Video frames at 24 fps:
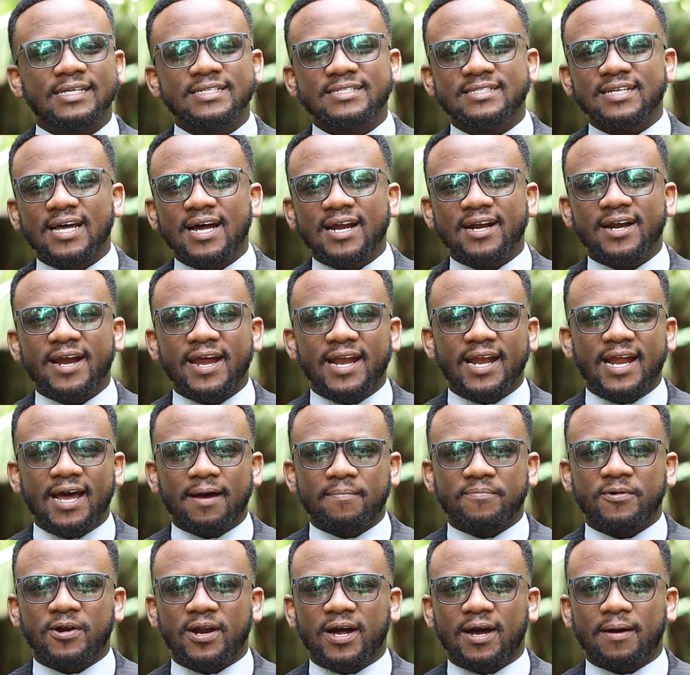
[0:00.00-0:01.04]
Sarah and
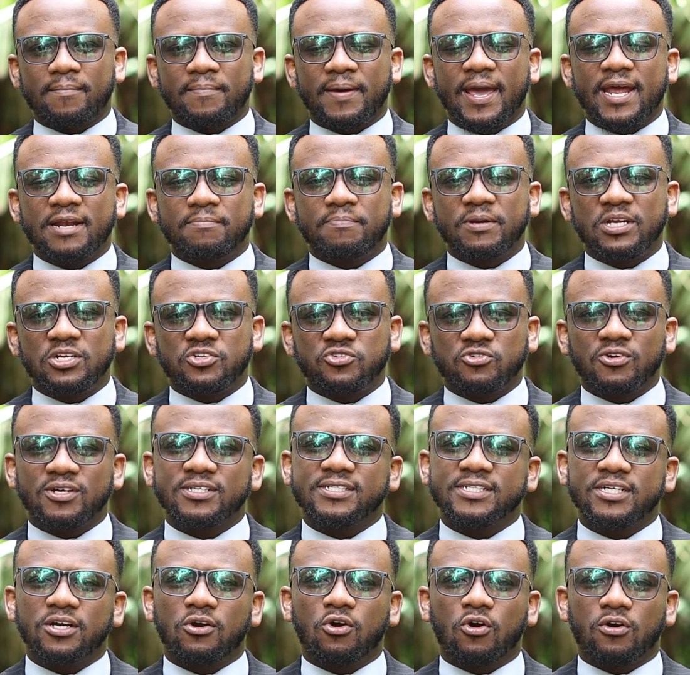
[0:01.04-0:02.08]
Abraham had been
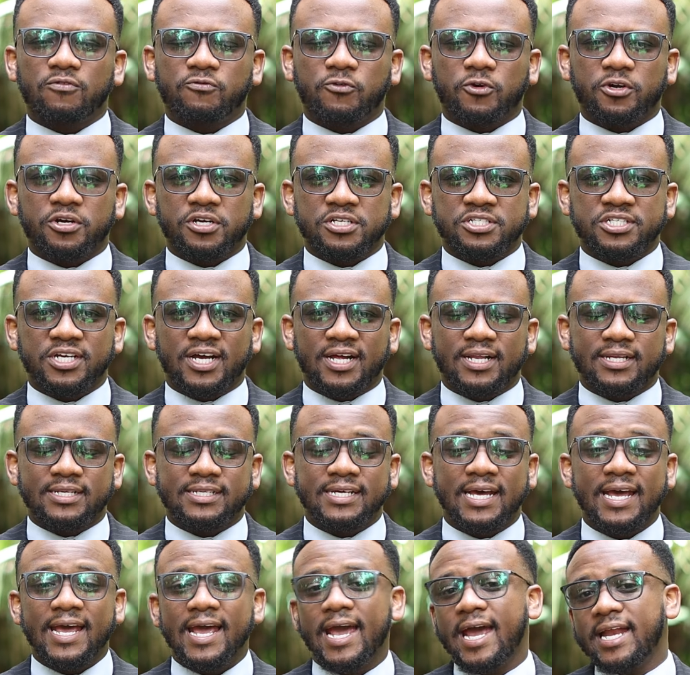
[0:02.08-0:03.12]
trusting God for a
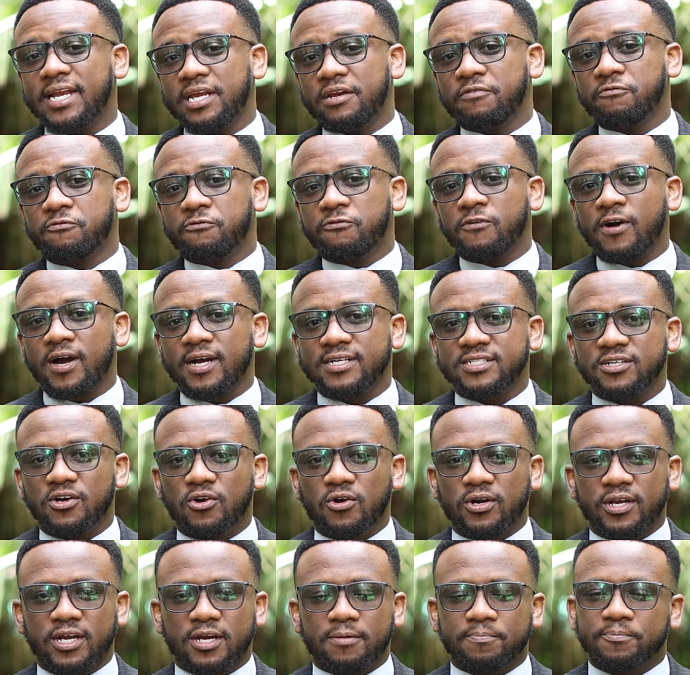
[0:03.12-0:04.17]
child, and in fact,
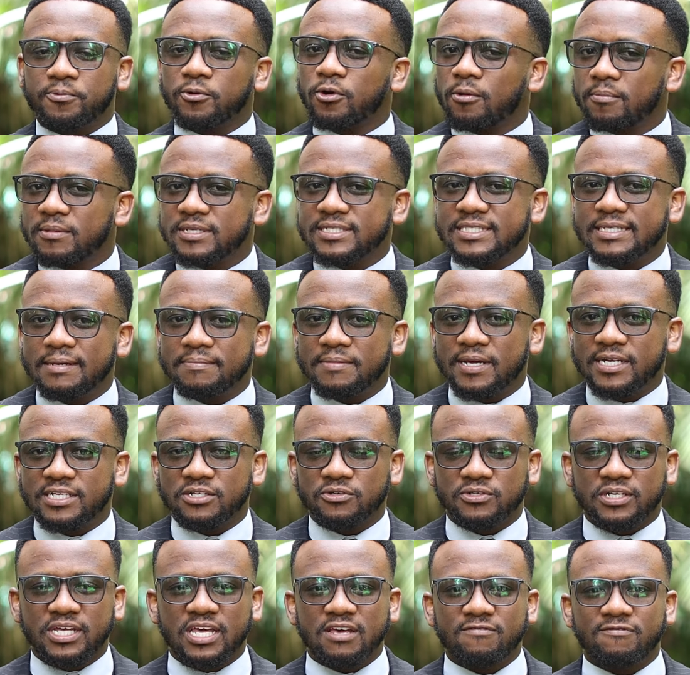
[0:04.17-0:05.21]
God had promised them
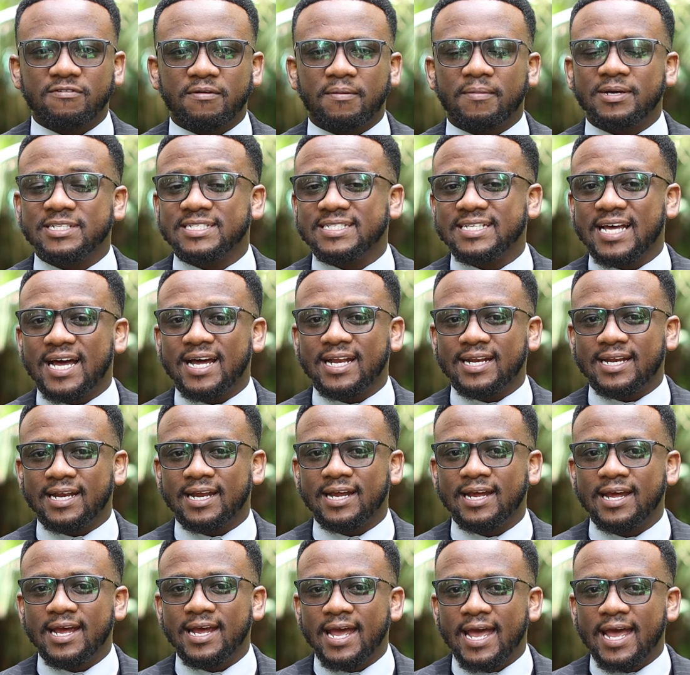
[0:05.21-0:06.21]
that he'd give them a son.